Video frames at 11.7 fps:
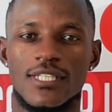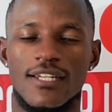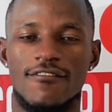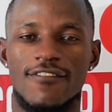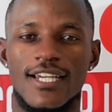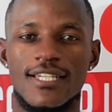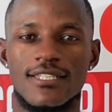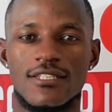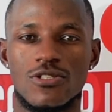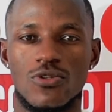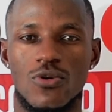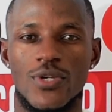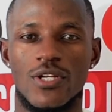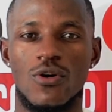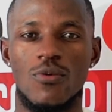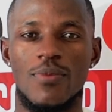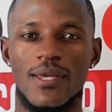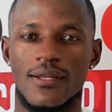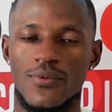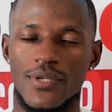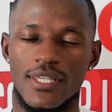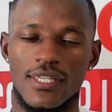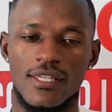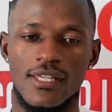televised, so we go back, we